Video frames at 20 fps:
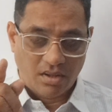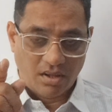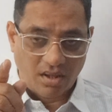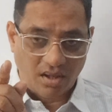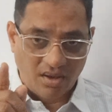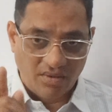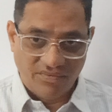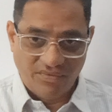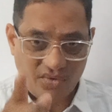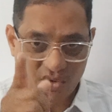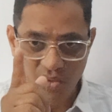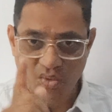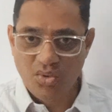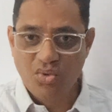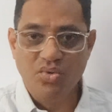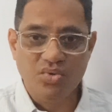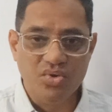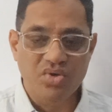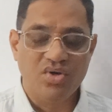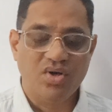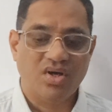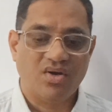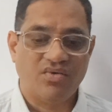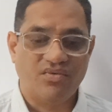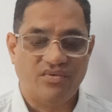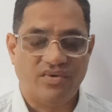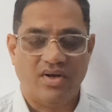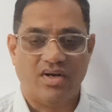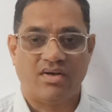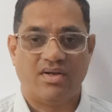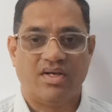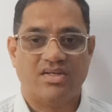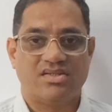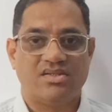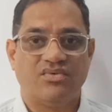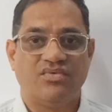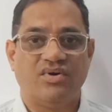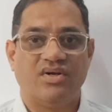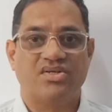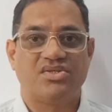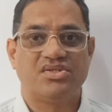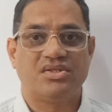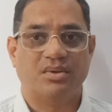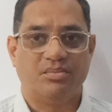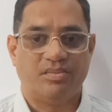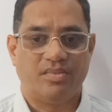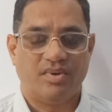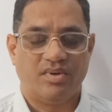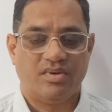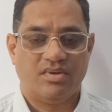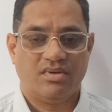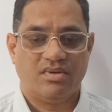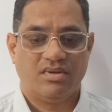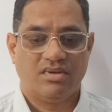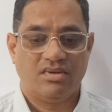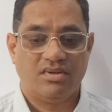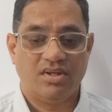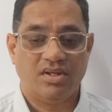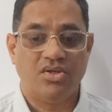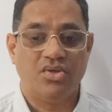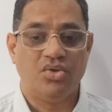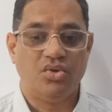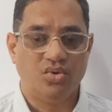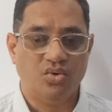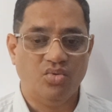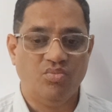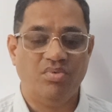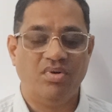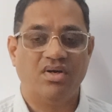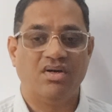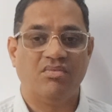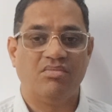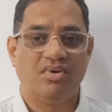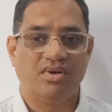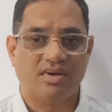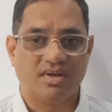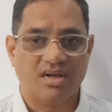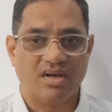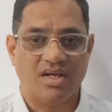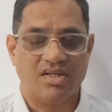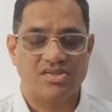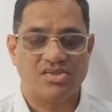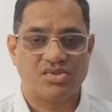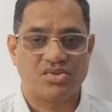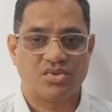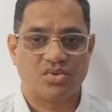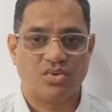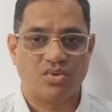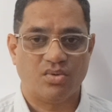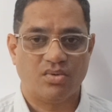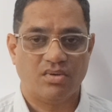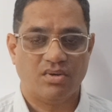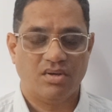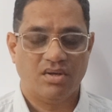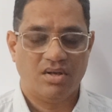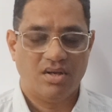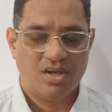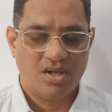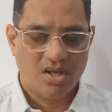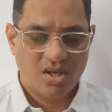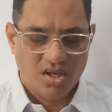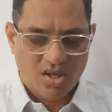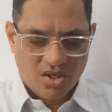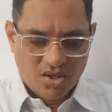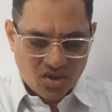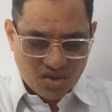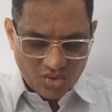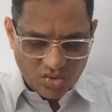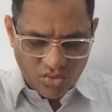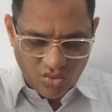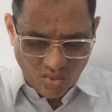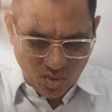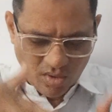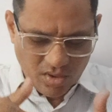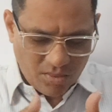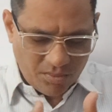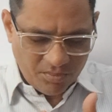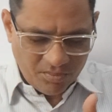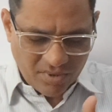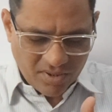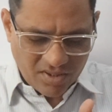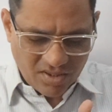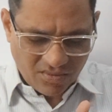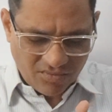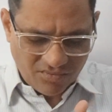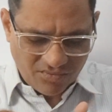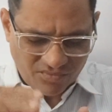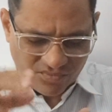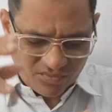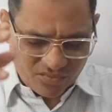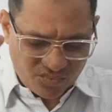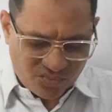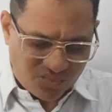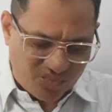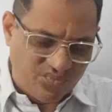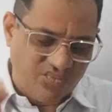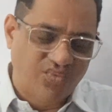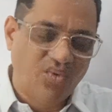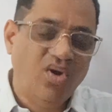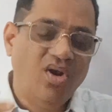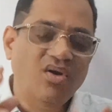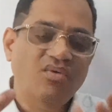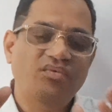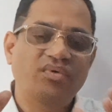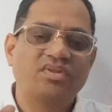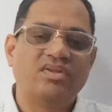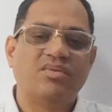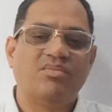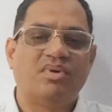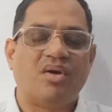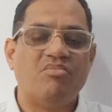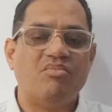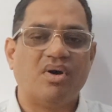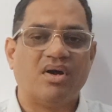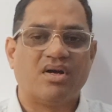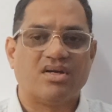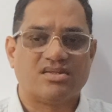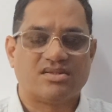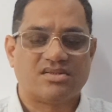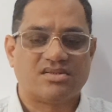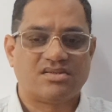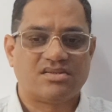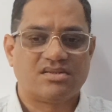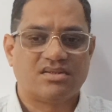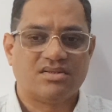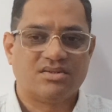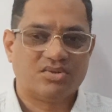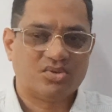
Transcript: if you do your work as a worship, then you become a realized soul. You become full with Brahmras,